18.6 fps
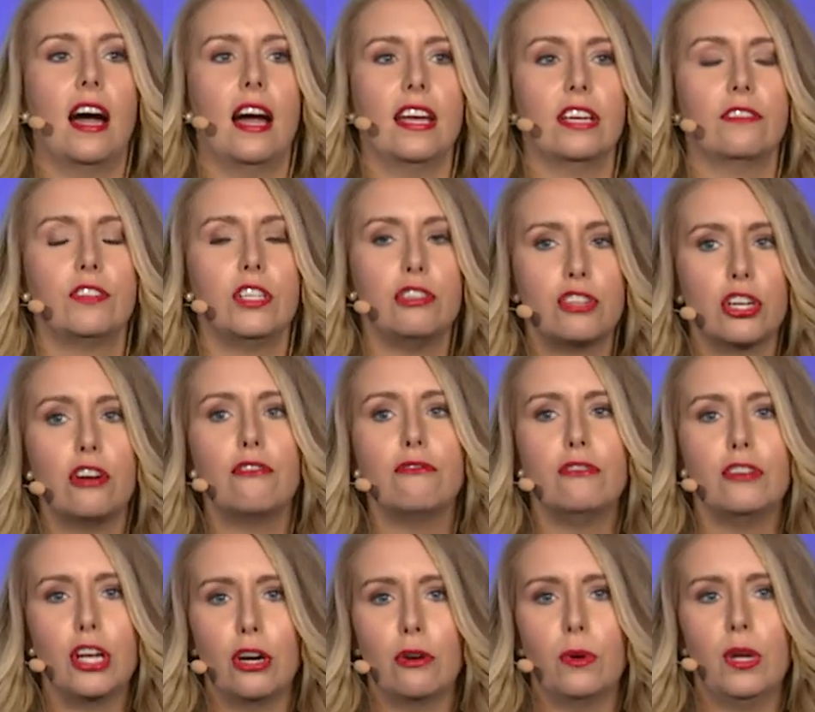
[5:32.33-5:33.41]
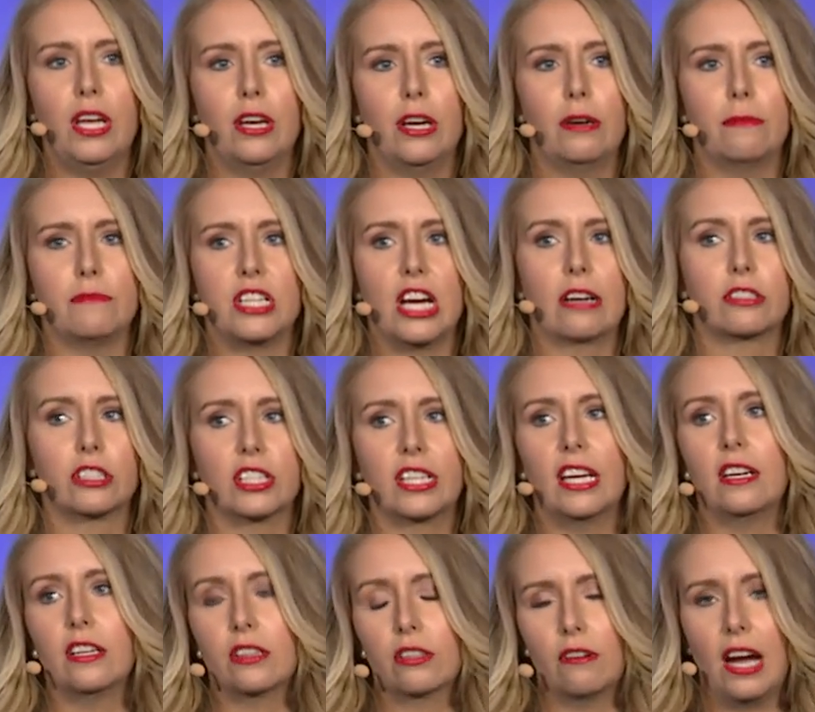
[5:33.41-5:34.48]
If you don't know him, Dr.
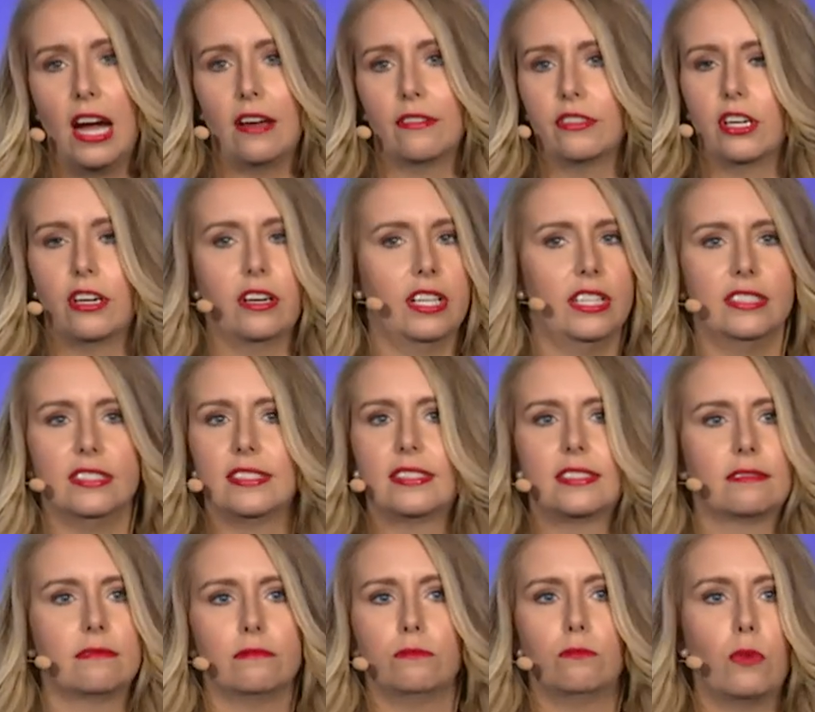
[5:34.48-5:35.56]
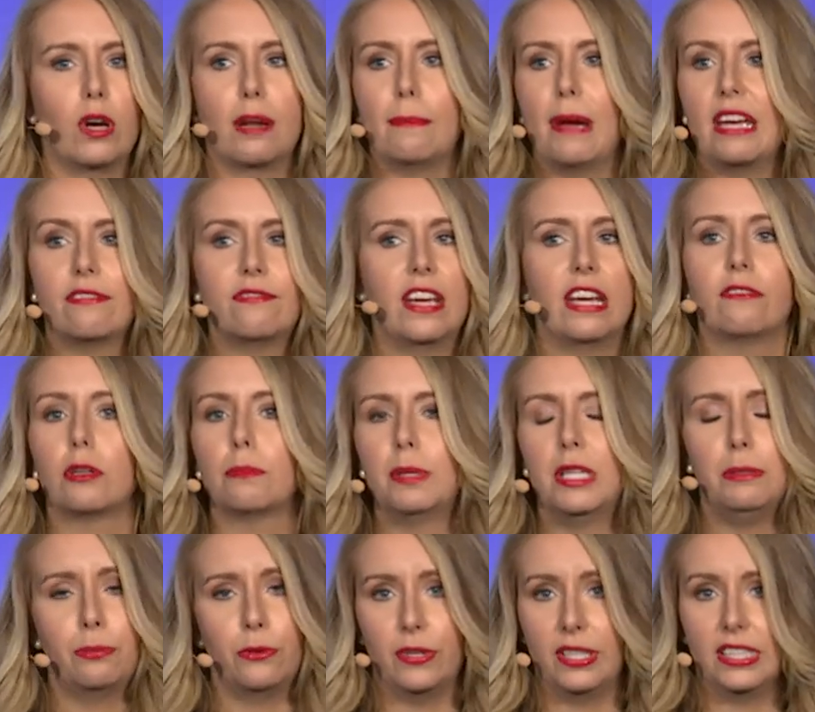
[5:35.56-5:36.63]
Kenneth Crowther is one of my favorite
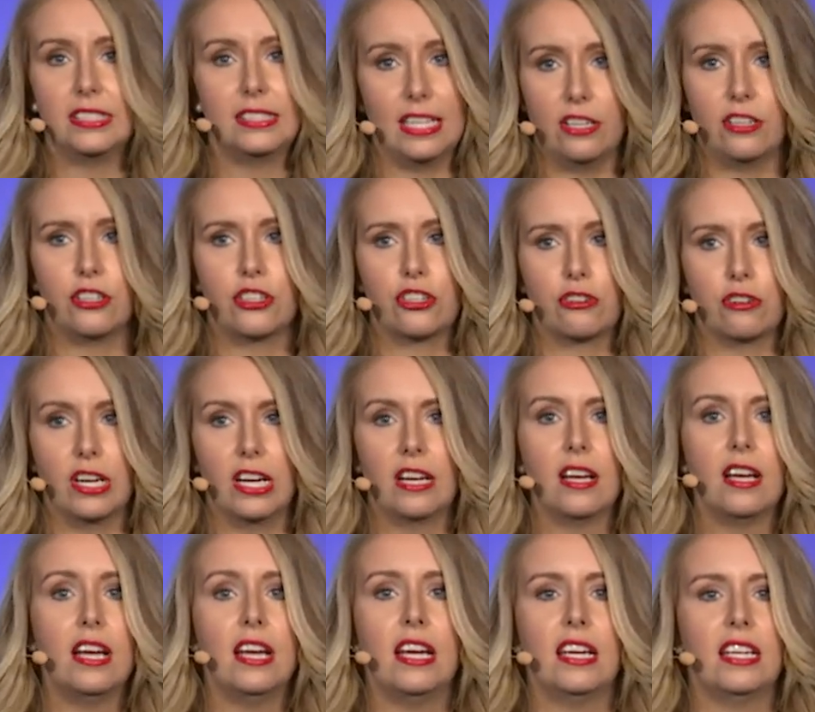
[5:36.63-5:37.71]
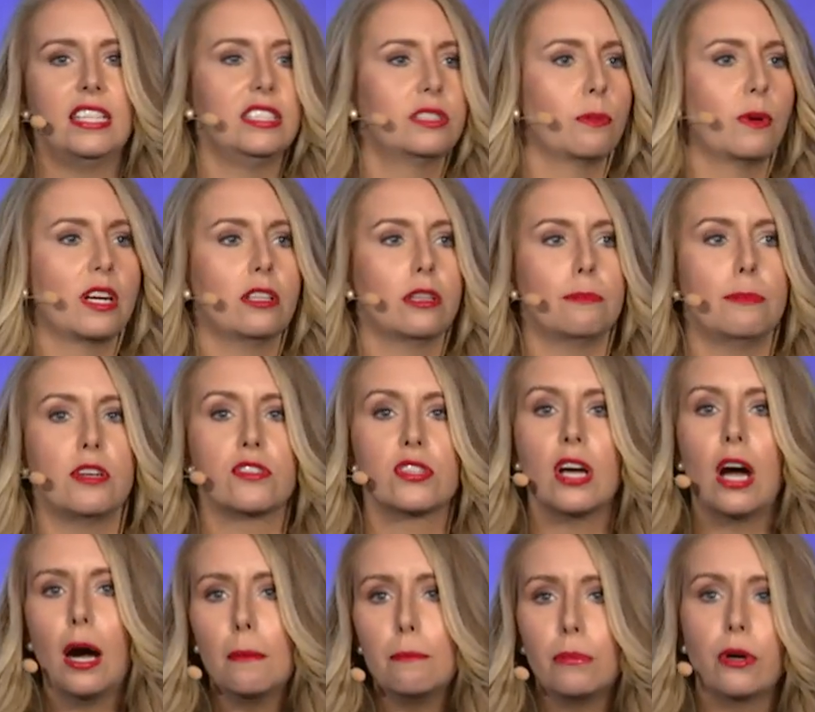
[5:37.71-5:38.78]
people in this industry. He's one of the most
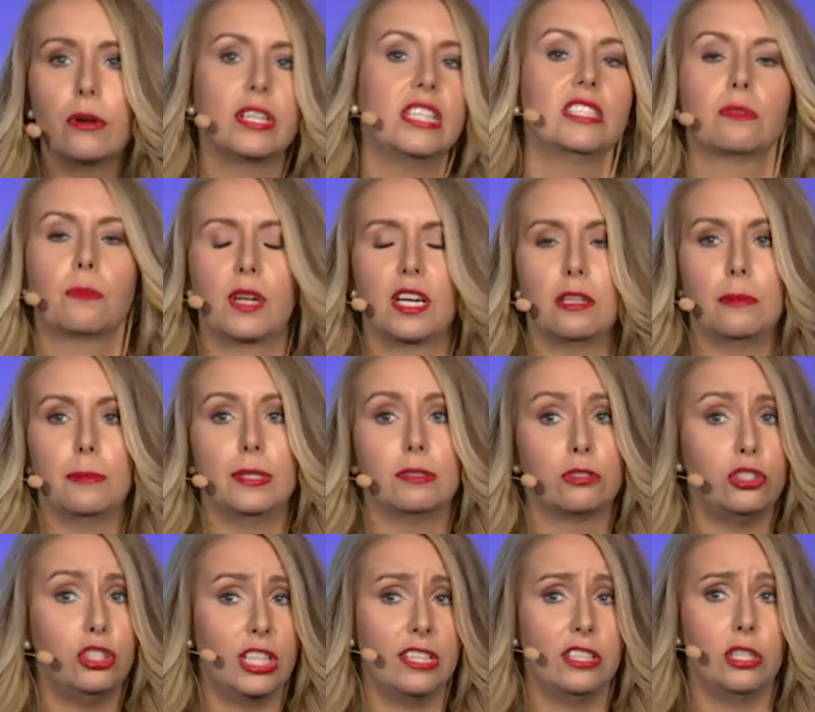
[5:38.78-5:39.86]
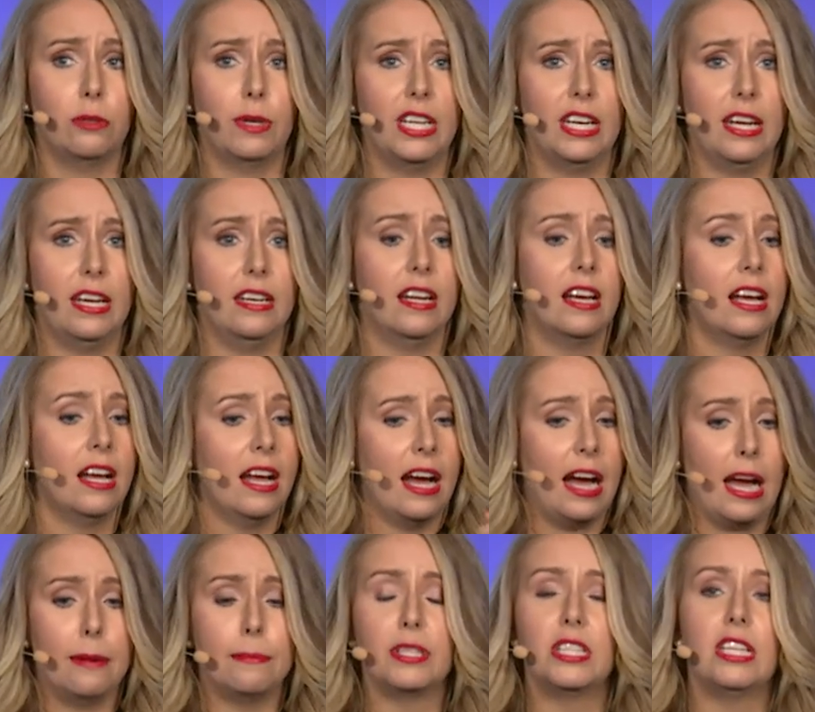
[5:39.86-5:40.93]
humble, he's one of the most genuine, and
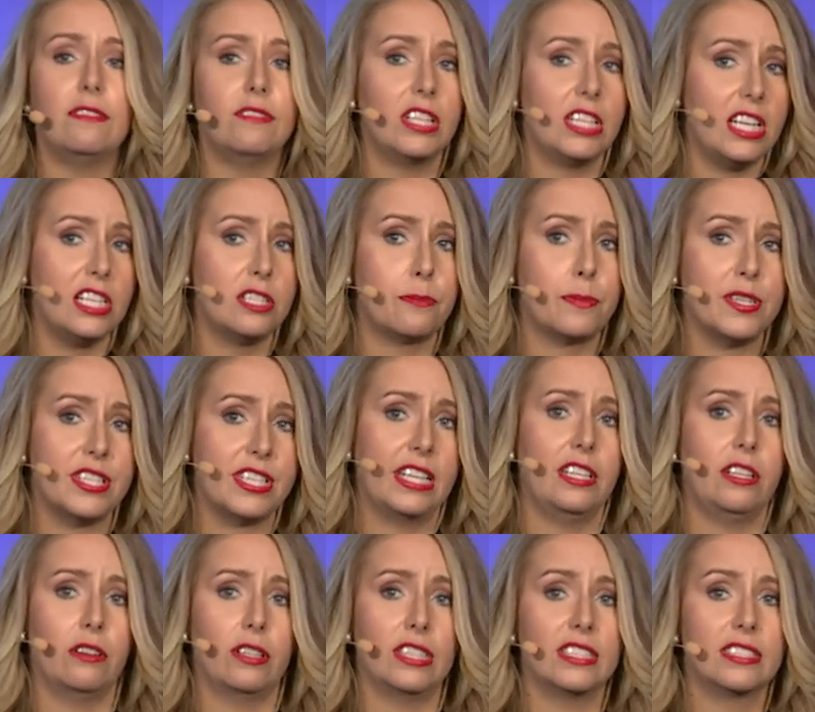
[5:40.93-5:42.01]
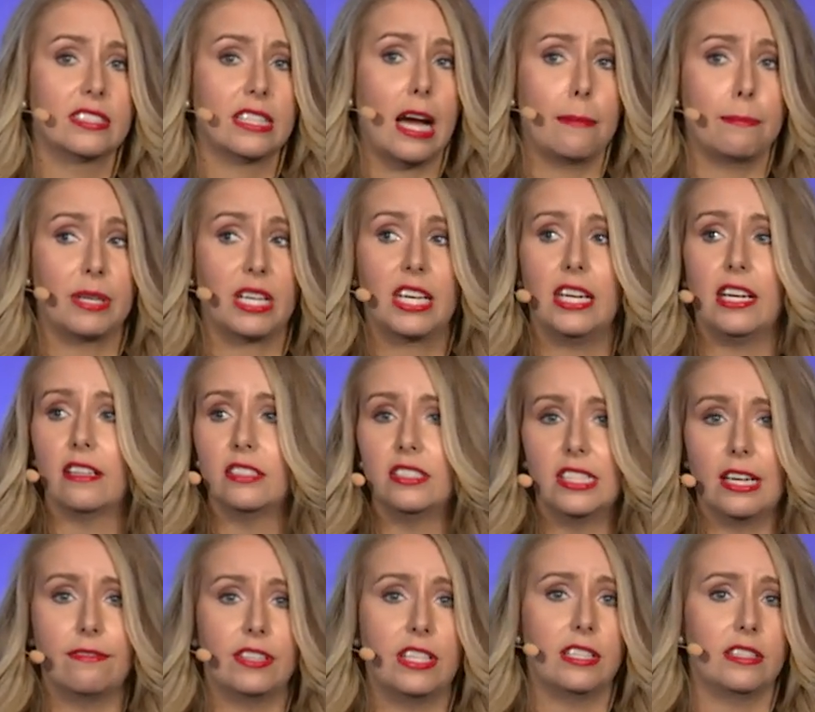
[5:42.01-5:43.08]
I believe that he's presenting on this topic here.
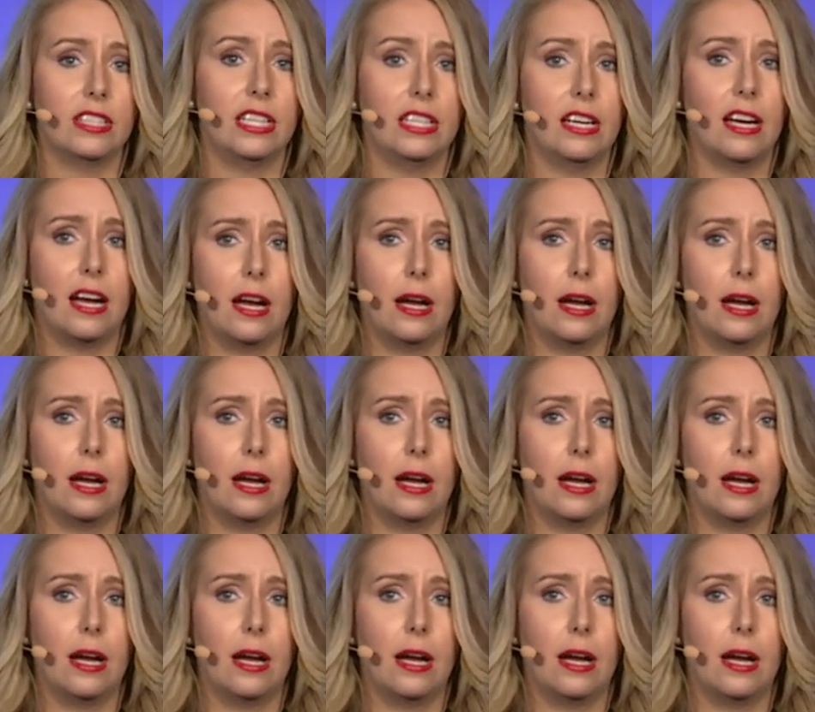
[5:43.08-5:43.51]
Definitely